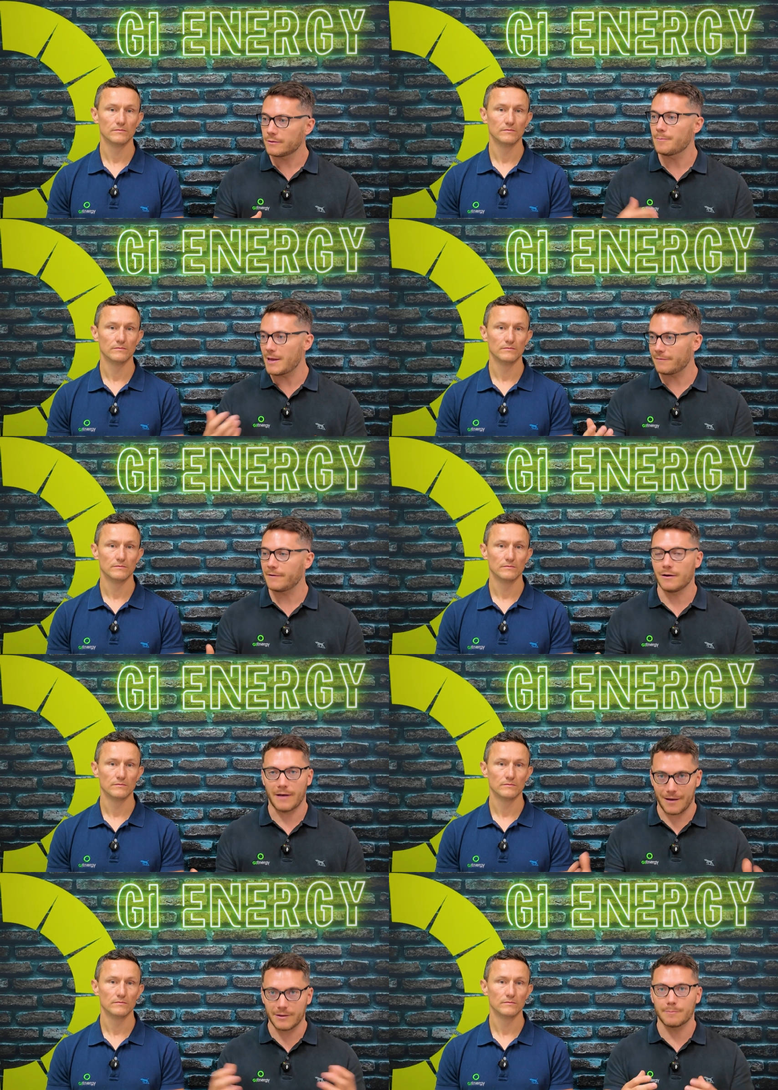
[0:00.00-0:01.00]
Speaker 1: the benefit of
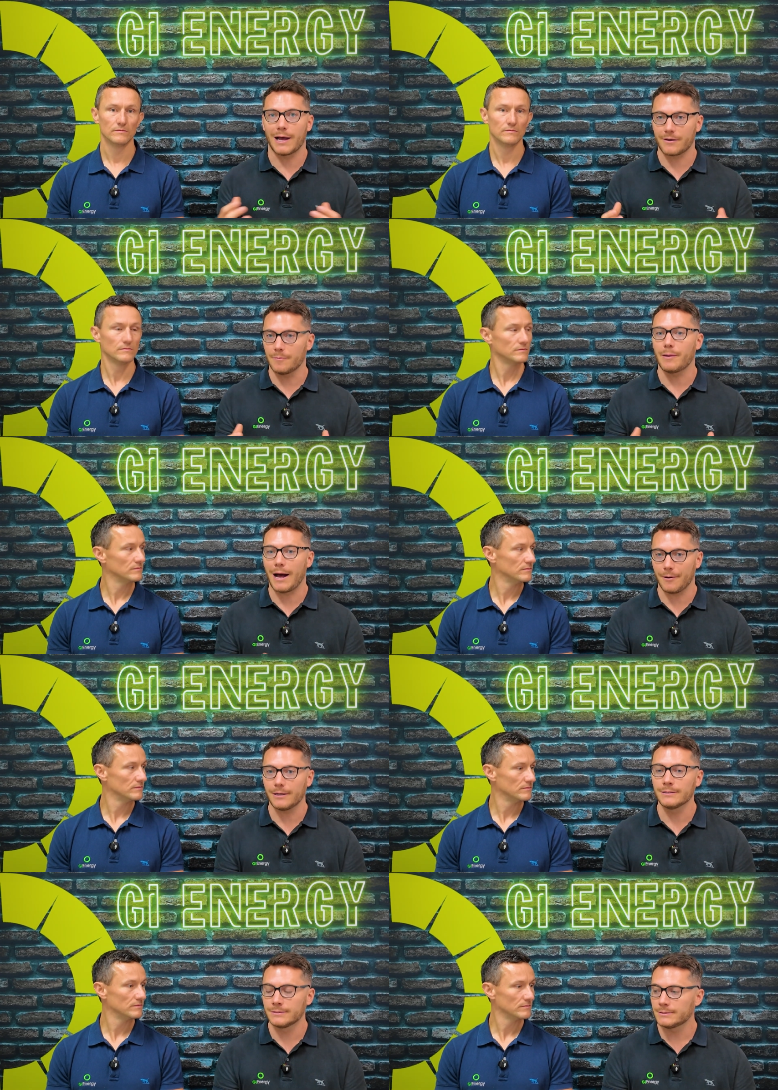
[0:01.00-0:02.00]
having backup power.
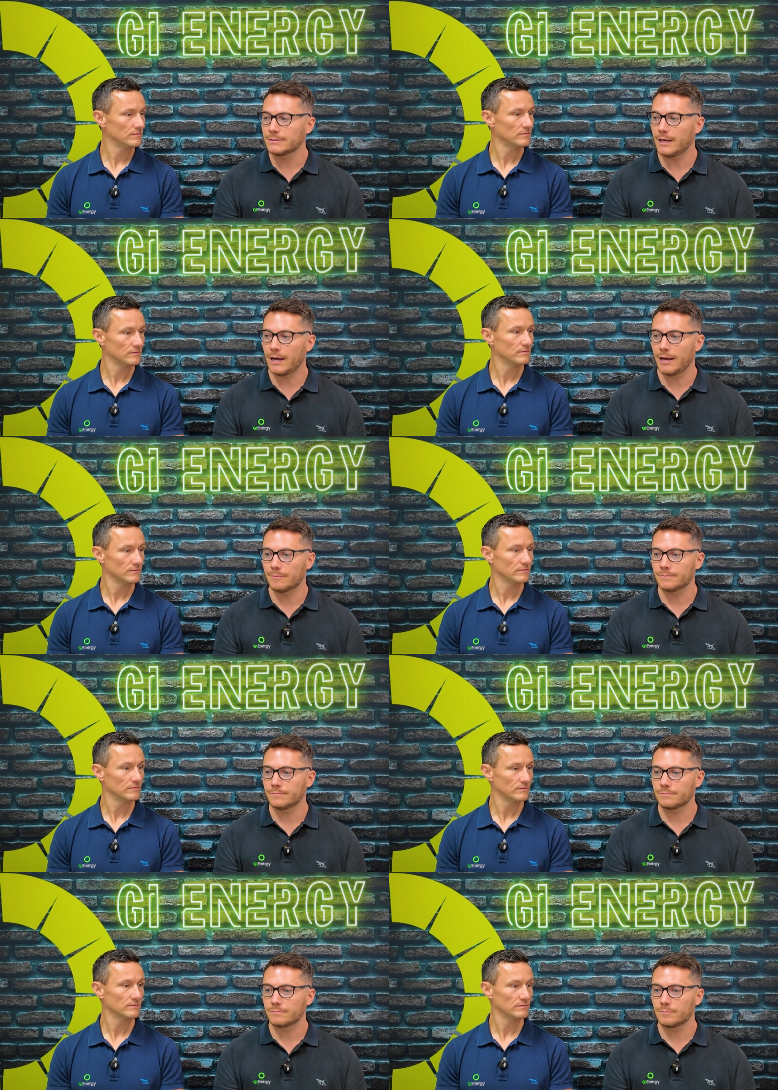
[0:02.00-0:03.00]
Um,
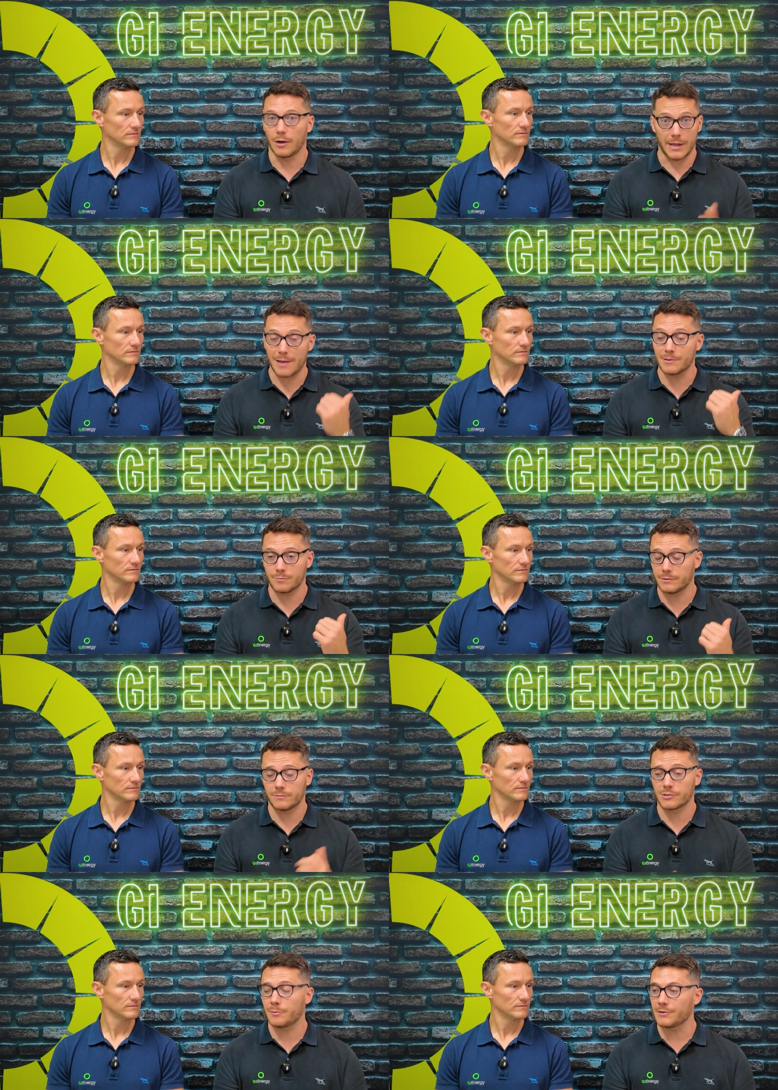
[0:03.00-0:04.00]
my neighbour would
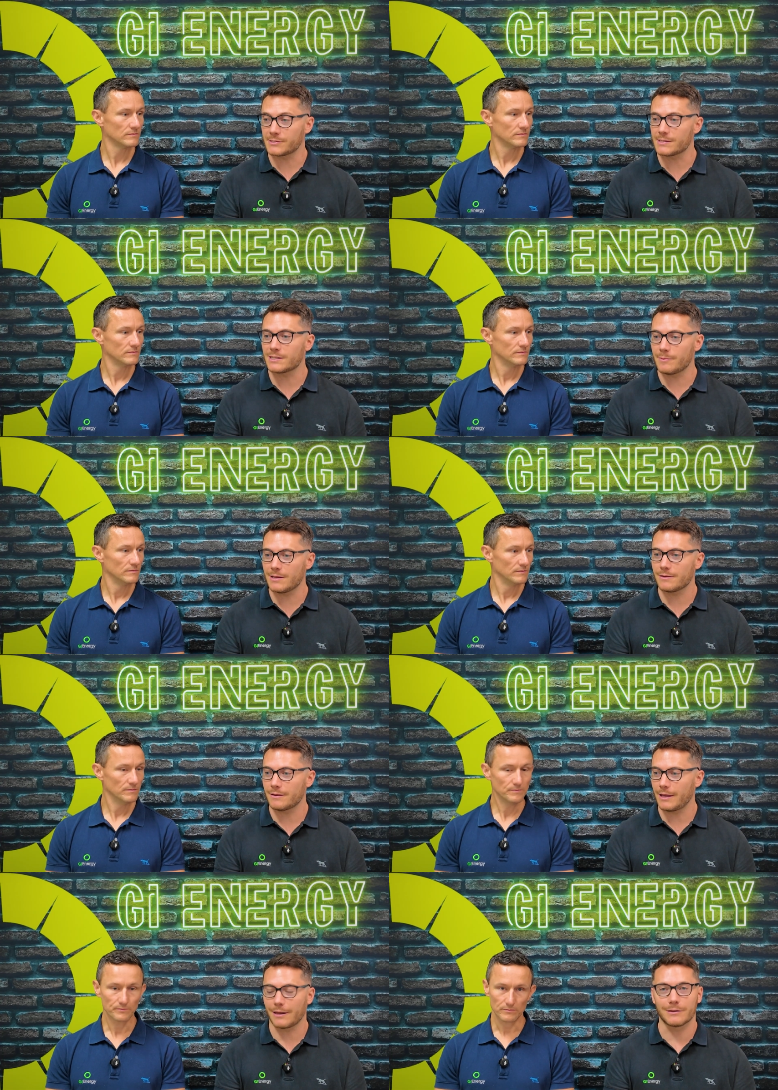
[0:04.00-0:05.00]
just put a system in.
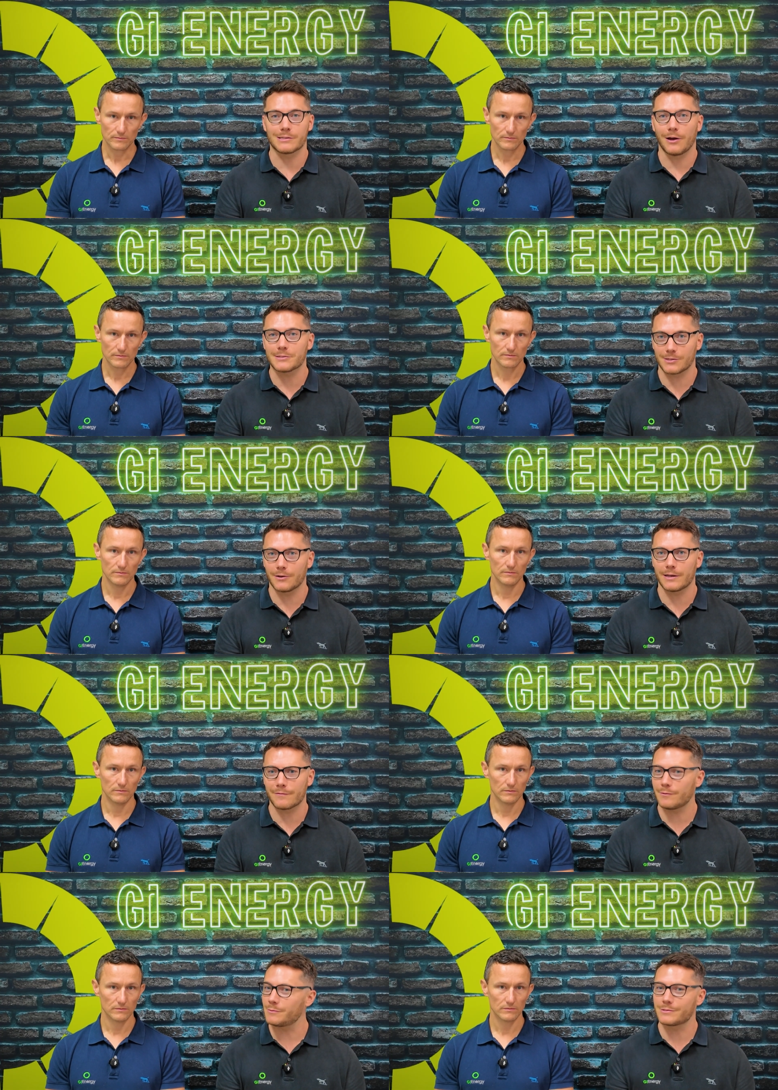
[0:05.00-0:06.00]
He had his lights on, and
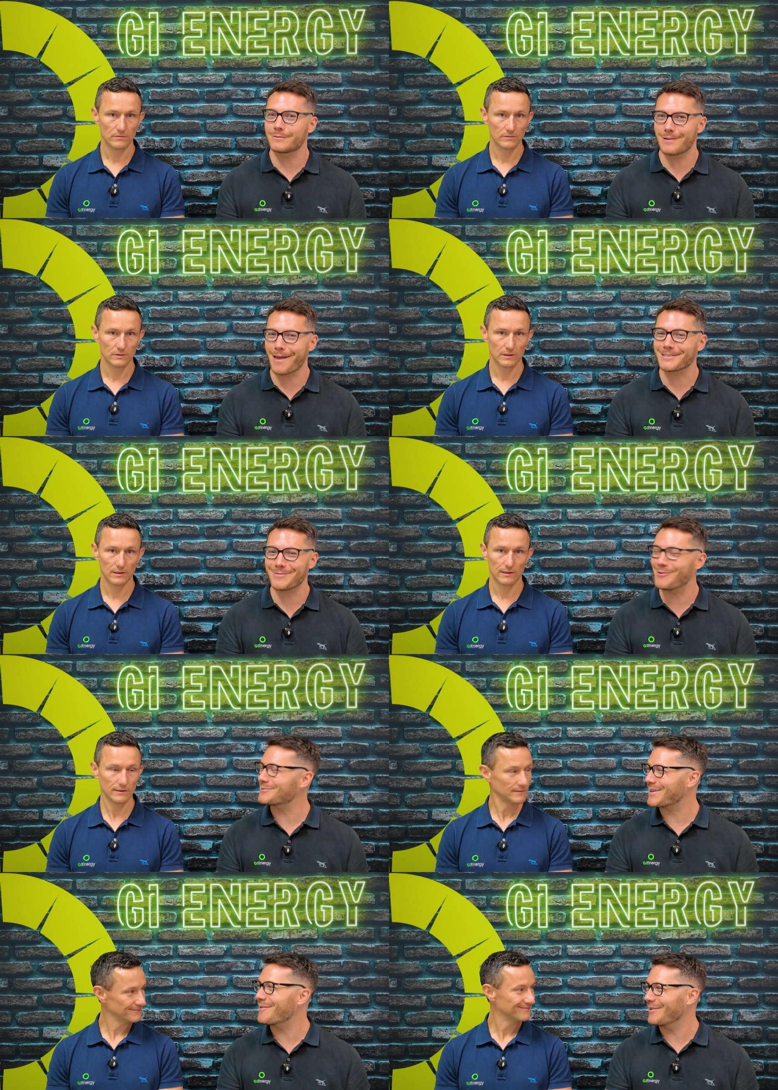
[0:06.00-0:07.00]
everyone was asking what was
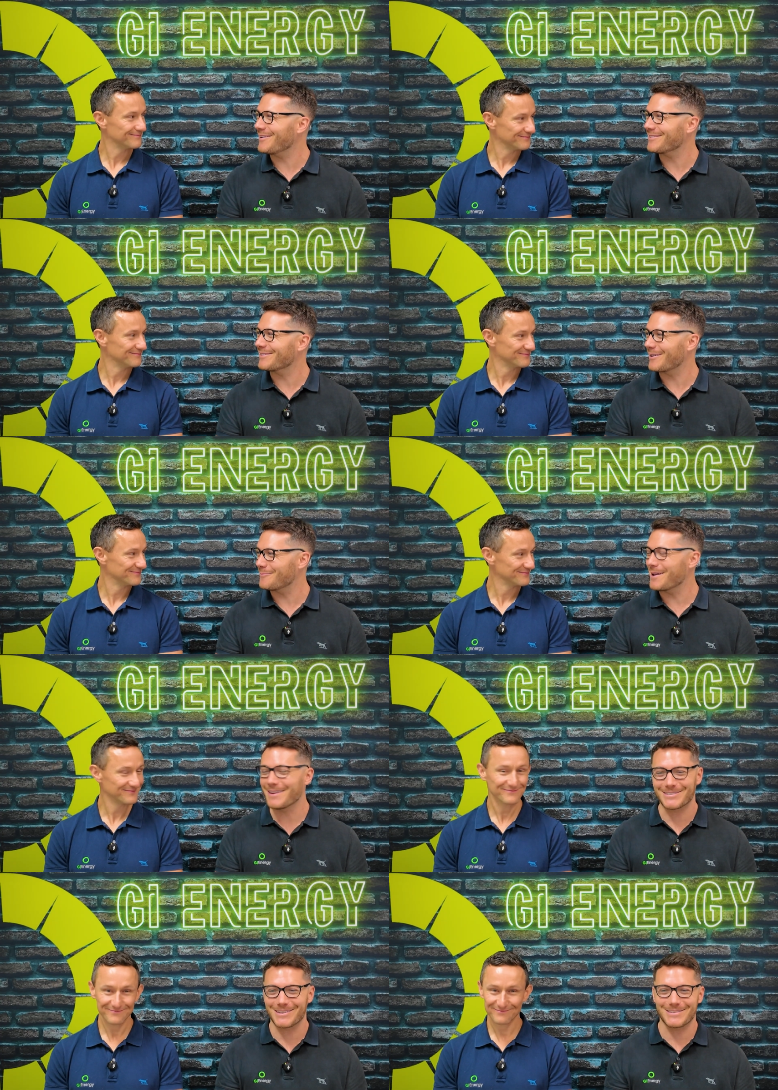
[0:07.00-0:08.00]
going on. You know what I mean?
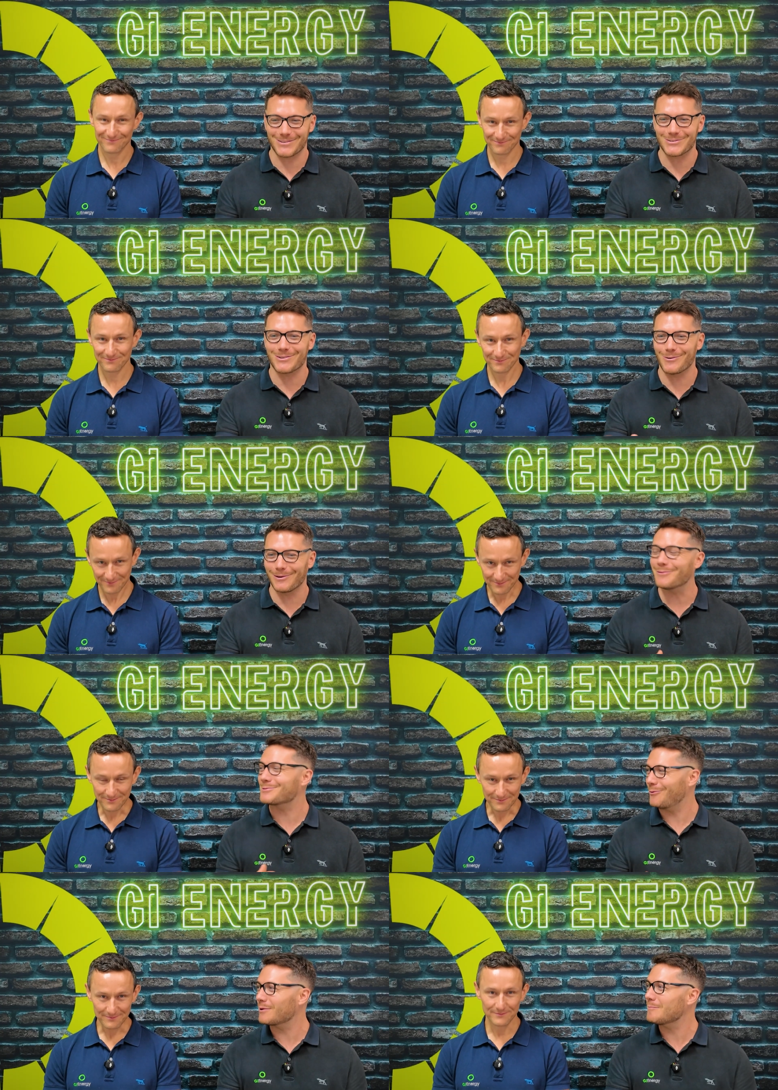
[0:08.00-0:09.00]
It's it's such a cool little
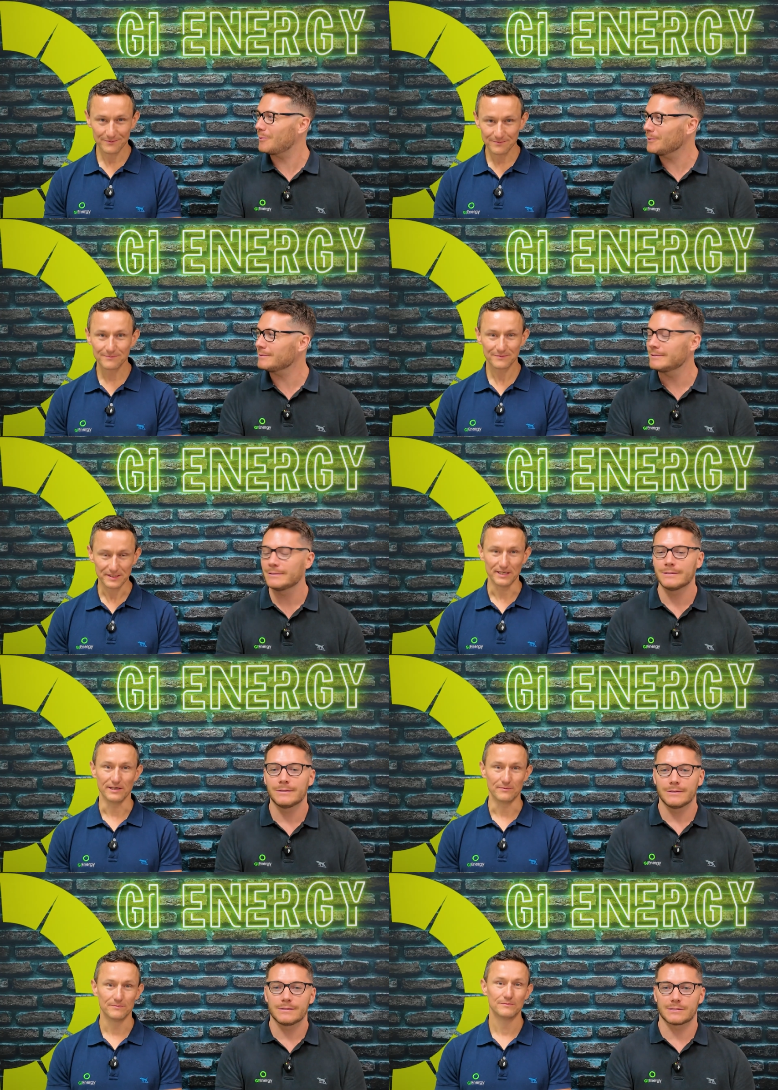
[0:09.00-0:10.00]
talking point. Yeah.
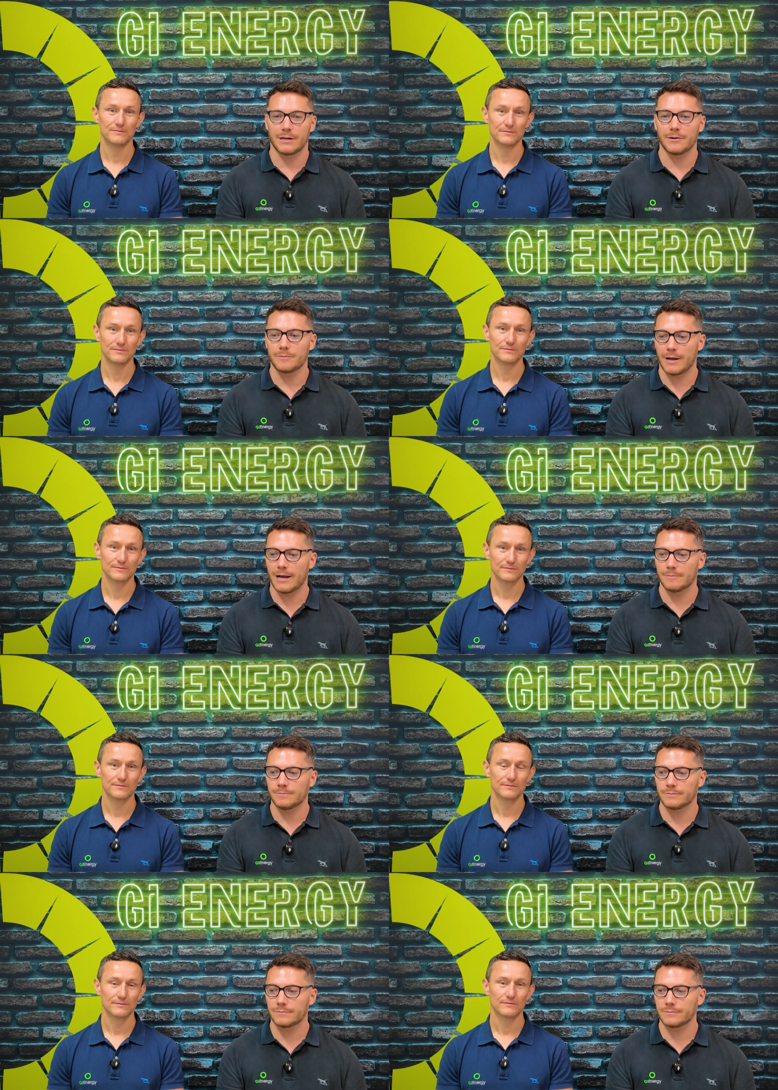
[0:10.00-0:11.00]
So
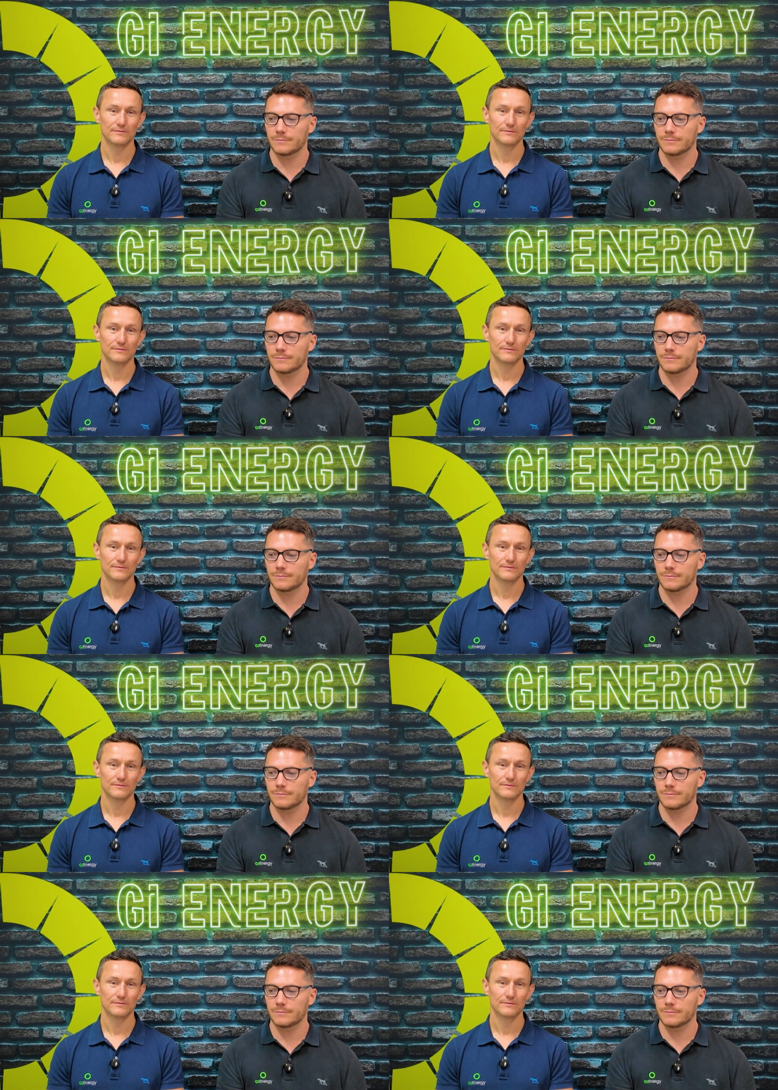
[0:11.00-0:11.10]
um,